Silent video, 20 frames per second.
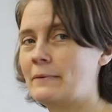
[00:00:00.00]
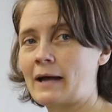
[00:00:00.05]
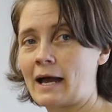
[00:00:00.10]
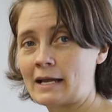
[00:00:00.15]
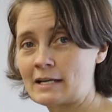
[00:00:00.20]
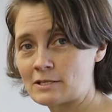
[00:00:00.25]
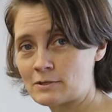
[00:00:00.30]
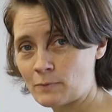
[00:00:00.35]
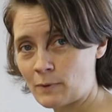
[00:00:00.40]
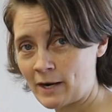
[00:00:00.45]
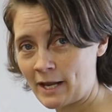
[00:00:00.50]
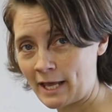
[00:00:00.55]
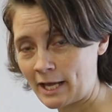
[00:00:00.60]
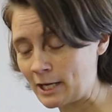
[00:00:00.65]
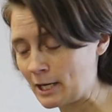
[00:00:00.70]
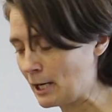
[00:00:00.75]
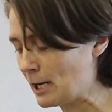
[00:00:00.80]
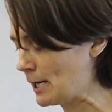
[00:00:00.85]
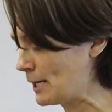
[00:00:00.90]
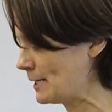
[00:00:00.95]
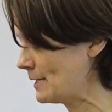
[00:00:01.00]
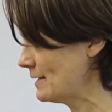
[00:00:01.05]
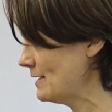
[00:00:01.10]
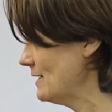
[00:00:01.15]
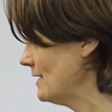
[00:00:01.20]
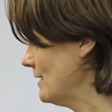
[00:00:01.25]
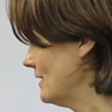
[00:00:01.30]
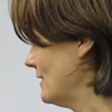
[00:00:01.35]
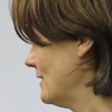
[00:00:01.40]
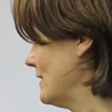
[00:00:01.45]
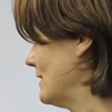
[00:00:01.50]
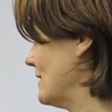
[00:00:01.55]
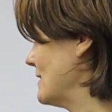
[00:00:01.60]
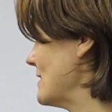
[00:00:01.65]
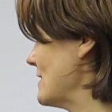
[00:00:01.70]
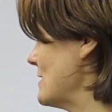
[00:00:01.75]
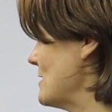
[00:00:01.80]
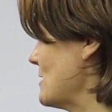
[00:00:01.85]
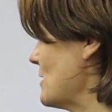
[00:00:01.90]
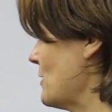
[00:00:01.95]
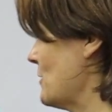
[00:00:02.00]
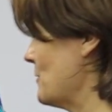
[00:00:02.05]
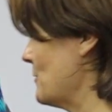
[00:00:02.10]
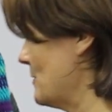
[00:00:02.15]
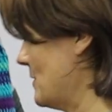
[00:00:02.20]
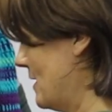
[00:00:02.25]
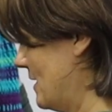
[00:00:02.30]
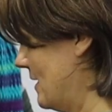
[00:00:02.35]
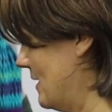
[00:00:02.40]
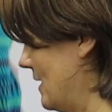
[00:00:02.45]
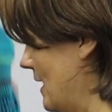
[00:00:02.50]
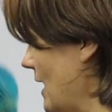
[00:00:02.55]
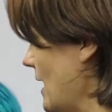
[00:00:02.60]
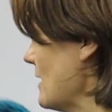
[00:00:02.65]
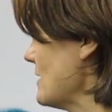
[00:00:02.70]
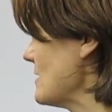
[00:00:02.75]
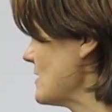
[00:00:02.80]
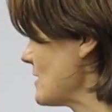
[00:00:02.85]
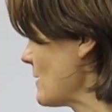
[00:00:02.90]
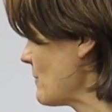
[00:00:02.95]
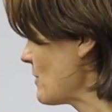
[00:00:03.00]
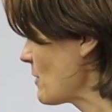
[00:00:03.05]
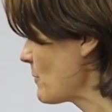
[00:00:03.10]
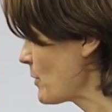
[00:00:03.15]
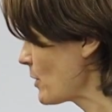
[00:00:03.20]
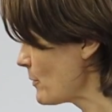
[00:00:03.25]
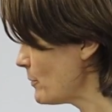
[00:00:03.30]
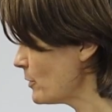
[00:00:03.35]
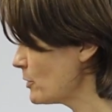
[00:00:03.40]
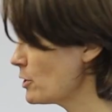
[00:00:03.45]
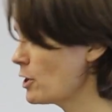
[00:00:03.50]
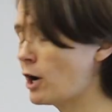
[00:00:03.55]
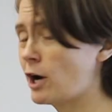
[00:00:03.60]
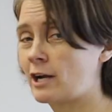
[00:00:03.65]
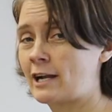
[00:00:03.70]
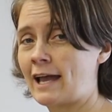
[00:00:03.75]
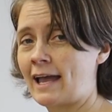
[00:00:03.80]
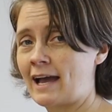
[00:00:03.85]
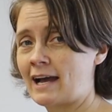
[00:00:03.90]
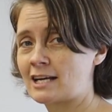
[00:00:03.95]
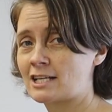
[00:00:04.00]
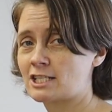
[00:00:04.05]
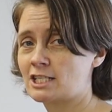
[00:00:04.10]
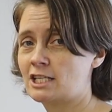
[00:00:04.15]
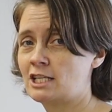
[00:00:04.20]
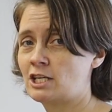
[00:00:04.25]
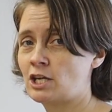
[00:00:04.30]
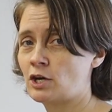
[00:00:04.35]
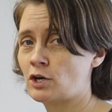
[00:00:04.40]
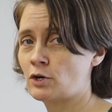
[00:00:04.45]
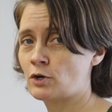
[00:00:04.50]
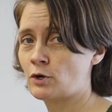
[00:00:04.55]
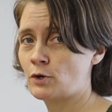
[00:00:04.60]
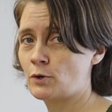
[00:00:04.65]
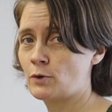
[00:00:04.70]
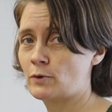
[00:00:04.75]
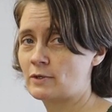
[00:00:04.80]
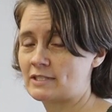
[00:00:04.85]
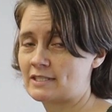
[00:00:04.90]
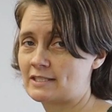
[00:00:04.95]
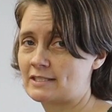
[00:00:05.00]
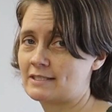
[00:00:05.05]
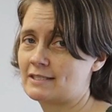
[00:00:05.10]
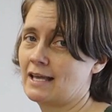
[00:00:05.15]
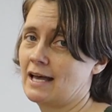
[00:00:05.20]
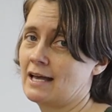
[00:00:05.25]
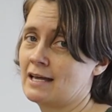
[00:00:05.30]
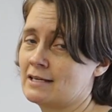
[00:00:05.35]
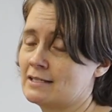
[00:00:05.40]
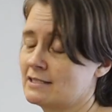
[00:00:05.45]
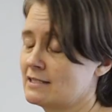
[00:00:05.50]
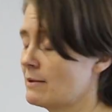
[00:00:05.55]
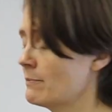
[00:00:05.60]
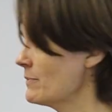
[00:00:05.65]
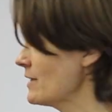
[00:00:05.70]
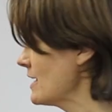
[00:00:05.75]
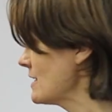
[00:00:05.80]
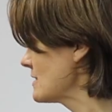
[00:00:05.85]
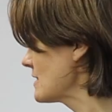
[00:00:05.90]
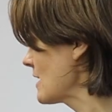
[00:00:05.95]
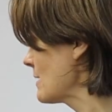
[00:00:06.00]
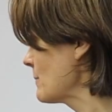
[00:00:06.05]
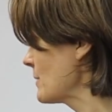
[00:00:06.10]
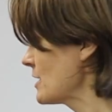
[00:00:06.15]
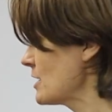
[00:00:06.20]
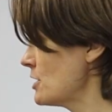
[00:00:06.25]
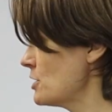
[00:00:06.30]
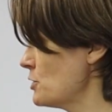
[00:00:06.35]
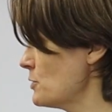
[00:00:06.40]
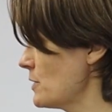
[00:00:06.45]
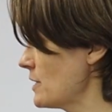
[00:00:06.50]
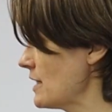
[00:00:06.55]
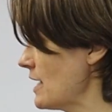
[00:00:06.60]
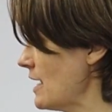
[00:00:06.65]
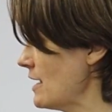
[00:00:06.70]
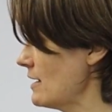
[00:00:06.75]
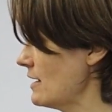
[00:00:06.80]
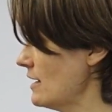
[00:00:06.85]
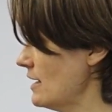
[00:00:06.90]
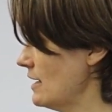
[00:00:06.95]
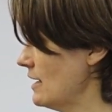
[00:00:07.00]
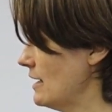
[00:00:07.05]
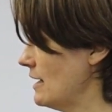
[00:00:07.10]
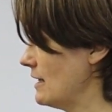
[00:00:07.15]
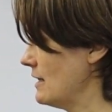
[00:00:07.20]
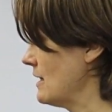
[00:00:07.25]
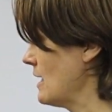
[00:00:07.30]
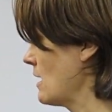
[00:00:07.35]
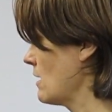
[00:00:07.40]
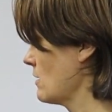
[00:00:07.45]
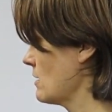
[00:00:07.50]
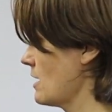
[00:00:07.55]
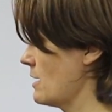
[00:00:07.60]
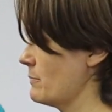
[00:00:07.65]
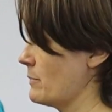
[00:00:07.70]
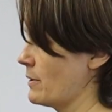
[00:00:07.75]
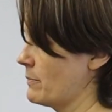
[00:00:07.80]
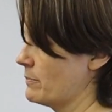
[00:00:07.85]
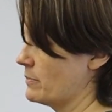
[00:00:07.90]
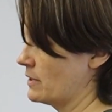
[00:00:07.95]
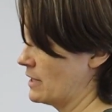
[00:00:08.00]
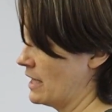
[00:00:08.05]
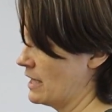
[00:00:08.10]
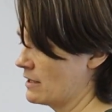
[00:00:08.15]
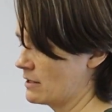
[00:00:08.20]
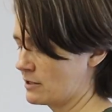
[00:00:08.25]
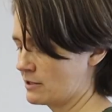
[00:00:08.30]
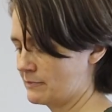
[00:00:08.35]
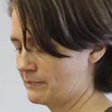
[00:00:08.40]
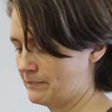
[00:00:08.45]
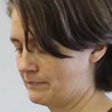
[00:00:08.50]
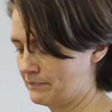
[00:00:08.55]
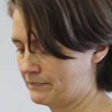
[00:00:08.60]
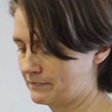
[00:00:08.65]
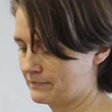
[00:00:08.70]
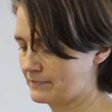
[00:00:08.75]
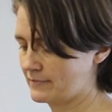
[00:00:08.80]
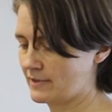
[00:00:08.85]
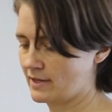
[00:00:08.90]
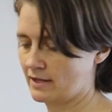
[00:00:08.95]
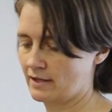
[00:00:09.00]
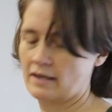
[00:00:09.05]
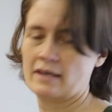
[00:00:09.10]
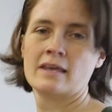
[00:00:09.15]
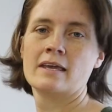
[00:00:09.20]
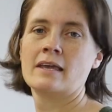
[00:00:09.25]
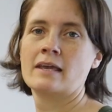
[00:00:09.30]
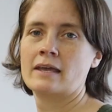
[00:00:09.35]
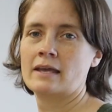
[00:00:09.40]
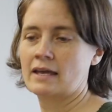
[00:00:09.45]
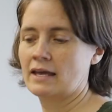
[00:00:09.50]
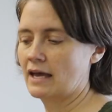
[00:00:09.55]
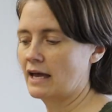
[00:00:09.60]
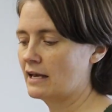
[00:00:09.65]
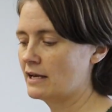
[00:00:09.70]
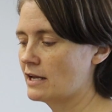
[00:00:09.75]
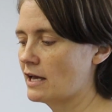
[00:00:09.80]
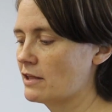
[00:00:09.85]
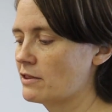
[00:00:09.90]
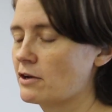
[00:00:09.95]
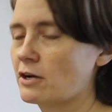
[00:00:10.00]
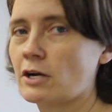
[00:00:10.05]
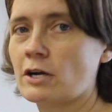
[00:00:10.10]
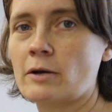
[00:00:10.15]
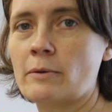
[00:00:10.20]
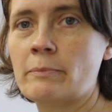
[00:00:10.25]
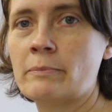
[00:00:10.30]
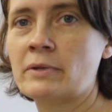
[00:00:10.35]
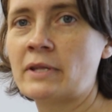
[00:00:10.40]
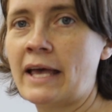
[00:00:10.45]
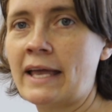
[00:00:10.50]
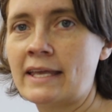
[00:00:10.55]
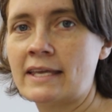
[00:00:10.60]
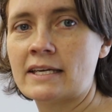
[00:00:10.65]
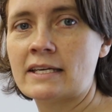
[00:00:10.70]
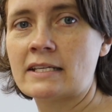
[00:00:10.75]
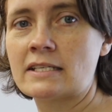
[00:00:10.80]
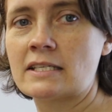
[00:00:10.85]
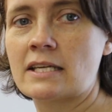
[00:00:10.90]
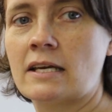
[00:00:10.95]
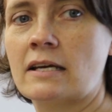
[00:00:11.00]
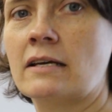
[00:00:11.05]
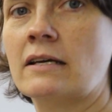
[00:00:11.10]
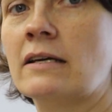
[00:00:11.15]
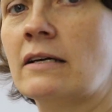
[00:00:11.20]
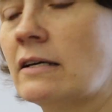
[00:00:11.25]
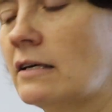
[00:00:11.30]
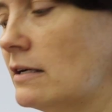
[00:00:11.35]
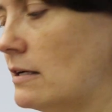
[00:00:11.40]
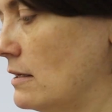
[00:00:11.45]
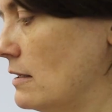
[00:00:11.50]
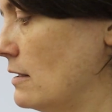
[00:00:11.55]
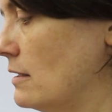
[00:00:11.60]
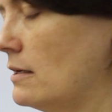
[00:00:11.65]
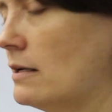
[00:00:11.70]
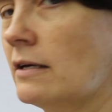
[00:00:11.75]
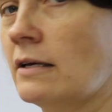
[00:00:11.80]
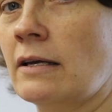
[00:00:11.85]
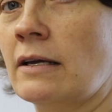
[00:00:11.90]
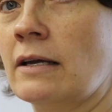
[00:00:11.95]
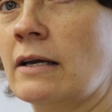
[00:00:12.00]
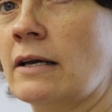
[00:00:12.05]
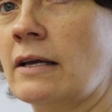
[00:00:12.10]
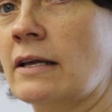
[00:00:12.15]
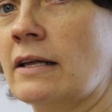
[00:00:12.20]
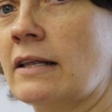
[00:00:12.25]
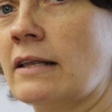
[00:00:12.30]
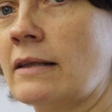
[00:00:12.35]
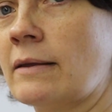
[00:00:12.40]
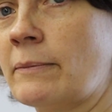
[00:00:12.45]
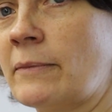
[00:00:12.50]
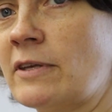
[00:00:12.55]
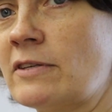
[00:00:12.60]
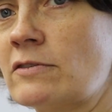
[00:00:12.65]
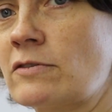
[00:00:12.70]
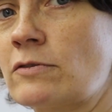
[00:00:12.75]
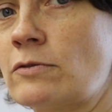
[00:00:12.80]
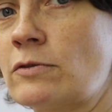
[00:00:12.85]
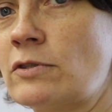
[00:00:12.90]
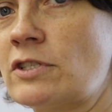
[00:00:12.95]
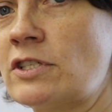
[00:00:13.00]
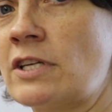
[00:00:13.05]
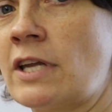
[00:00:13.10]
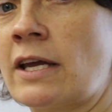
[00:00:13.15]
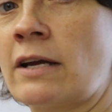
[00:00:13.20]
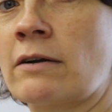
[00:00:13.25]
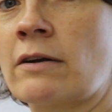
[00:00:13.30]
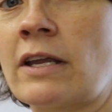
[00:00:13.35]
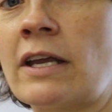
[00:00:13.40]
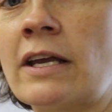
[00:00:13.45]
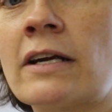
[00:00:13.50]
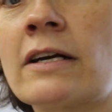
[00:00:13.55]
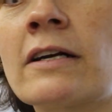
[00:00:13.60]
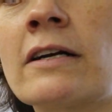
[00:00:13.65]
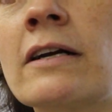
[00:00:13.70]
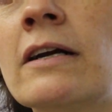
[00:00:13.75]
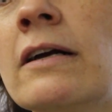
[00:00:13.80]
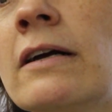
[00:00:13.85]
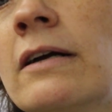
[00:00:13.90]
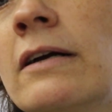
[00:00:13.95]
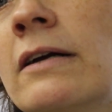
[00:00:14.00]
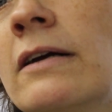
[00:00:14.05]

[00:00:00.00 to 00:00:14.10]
I just want it gone. So some of the purple yarn, I actually know some things that I'm going to do with that, and that'll come up later. Another blanket. Let me scooch down here.